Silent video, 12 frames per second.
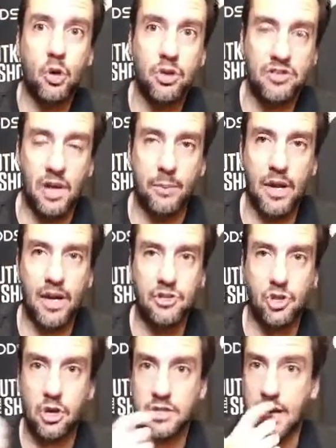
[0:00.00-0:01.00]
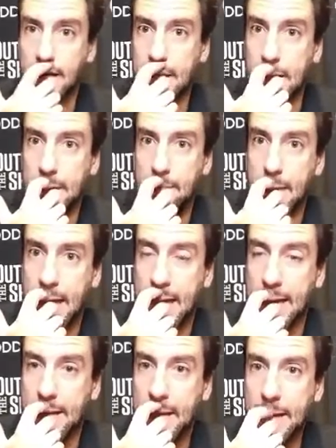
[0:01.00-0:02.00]
hooked up at oddshark.com
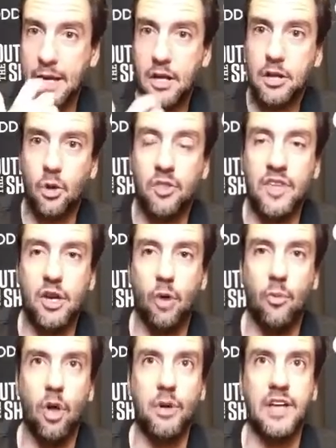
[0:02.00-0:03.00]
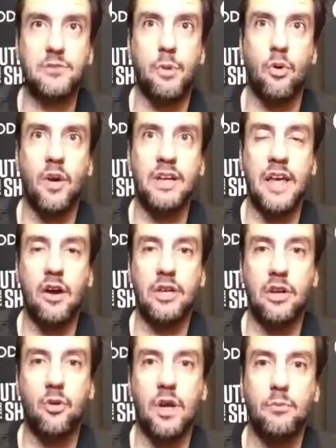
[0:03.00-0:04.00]
and Go to the home loan expert right now and
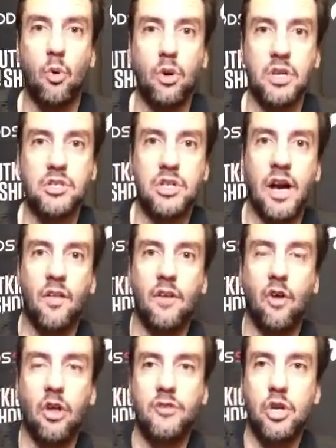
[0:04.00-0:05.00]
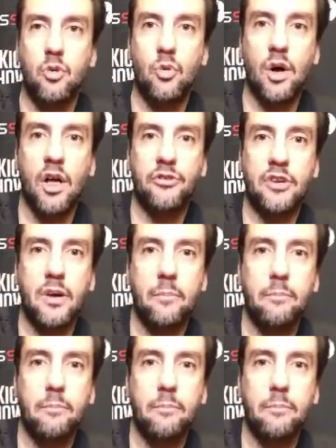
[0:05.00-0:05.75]
get a great mortgage. I love all of you. I'll see you.